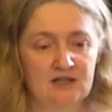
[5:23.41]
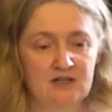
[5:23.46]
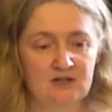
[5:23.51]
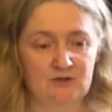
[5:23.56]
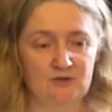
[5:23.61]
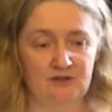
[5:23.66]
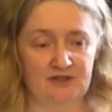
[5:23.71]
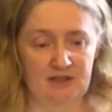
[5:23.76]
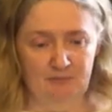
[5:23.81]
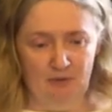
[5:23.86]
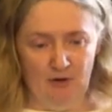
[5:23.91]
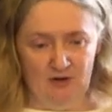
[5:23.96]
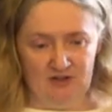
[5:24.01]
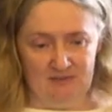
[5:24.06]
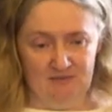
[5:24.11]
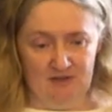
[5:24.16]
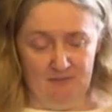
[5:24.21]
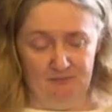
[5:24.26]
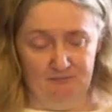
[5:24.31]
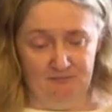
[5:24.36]
So in the
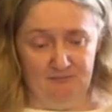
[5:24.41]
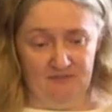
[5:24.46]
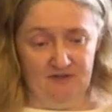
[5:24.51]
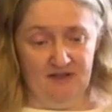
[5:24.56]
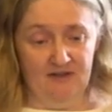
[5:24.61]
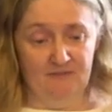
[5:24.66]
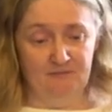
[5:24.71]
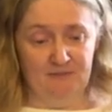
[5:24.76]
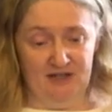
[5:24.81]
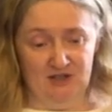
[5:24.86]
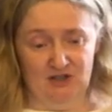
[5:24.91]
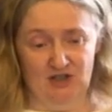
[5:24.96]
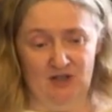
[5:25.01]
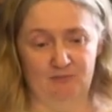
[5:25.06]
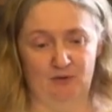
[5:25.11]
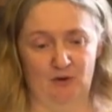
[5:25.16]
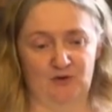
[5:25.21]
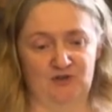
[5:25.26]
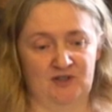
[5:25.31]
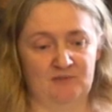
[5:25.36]
bottom, the, the picture at the
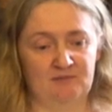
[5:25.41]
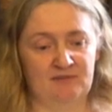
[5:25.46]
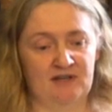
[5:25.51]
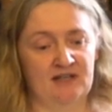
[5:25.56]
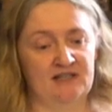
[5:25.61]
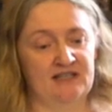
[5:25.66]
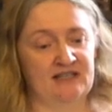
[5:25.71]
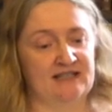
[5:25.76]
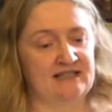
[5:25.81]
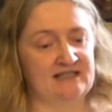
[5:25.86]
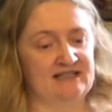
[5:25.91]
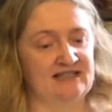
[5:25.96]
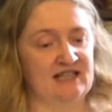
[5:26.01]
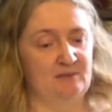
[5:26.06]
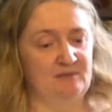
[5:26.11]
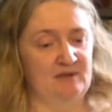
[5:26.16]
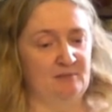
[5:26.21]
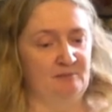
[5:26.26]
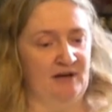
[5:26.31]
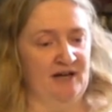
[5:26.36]
bottom there, you can see a
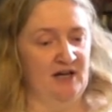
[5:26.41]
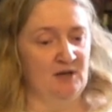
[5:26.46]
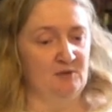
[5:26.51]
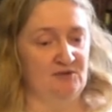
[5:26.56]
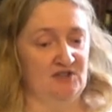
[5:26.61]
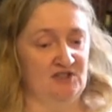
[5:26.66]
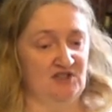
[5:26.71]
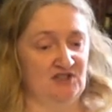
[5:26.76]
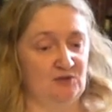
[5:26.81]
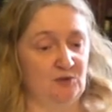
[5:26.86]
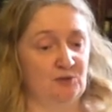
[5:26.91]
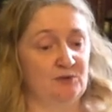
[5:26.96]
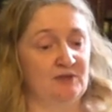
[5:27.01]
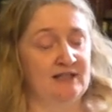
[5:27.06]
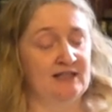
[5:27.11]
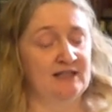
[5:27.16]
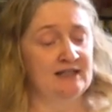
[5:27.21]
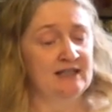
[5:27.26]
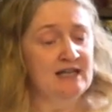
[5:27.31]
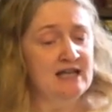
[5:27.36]
wee pit with a stone
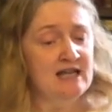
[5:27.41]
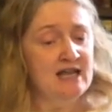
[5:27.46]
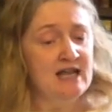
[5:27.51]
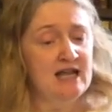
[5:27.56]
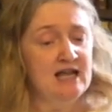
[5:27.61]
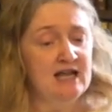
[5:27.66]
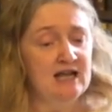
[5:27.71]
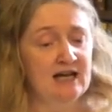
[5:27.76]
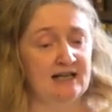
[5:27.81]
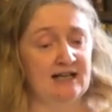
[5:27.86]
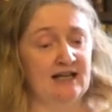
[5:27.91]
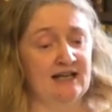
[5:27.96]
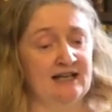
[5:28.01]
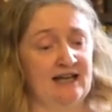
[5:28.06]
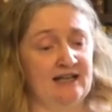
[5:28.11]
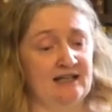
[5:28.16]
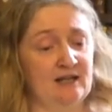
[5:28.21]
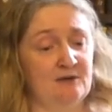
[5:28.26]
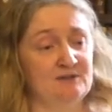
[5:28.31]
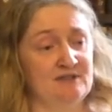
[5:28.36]
in it. And
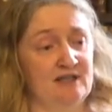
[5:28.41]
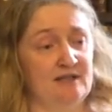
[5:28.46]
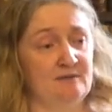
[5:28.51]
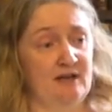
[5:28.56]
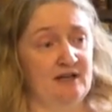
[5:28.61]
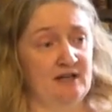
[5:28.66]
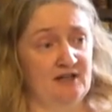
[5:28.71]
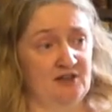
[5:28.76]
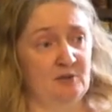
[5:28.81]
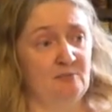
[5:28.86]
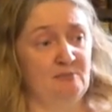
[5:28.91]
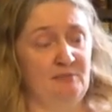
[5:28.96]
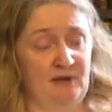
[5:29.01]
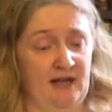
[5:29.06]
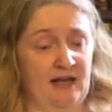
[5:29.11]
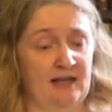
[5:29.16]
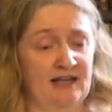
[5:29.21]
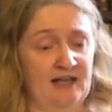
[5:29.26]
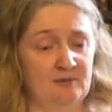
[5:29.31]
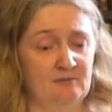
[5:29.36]
again, that was under another
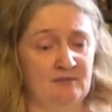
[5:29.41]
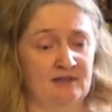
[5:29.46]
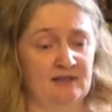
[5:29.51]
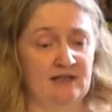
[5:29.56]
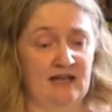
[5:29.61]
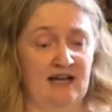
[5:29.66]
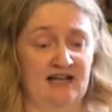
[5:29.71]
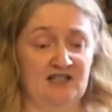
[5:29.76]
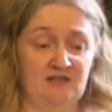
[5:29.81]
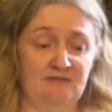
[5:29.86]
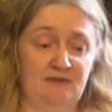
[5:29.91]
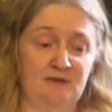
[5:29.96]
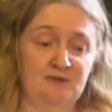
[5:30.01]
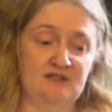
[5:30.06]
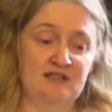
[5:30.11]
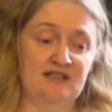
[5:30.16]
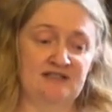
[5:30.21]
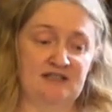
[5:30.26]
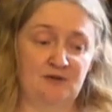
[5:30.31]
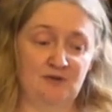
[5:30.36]
pit alignment actually found
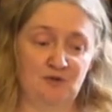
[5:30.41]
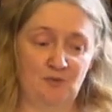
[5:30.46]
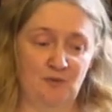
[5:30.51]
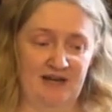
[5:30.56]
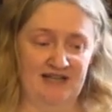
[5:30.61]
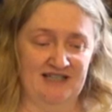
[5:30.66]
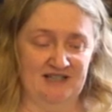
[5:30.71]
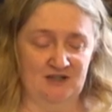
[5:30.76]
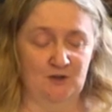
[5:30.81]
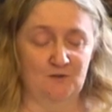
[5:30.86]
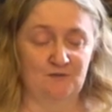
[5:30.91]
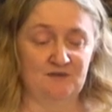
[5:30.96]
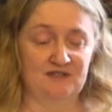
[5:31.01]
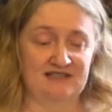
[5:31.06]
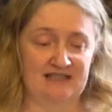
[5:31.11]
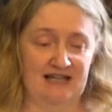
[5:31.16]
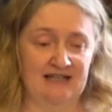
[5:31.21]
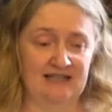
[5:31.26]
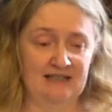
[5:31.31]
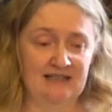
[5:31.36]
in the southwest of the
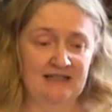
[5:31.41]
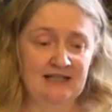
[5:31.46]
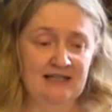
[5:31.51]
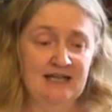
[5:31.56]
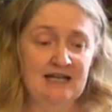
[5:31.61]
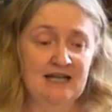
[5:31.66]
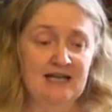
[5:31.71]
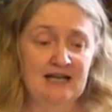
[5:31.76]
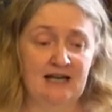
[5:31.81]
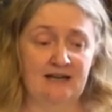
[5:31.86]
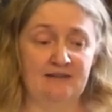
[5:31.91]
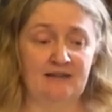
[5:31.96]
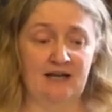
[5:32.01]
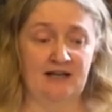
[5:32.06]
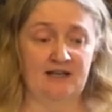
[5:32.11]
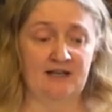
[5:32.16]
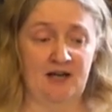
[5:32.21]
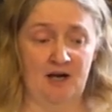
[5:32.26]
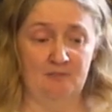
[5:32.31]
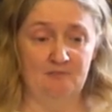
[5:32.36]
site, and
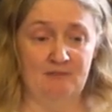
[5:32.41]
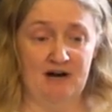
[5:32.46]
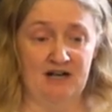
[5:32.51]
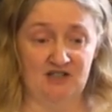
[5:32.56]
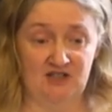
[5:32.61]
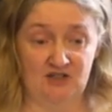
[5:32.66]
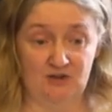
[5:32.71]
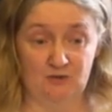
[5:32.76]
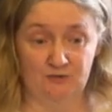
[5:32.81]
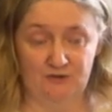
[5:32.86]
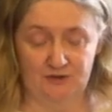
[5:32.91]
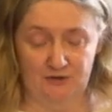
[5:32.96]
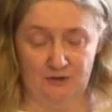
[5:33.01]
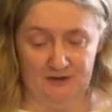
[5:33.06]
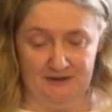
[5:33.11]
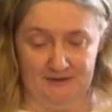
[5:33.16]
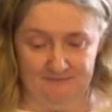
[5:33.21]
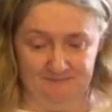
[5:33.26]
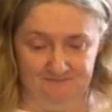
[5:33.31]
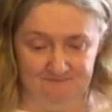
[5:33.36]
that had cut mark stones on
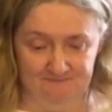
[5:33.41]
it.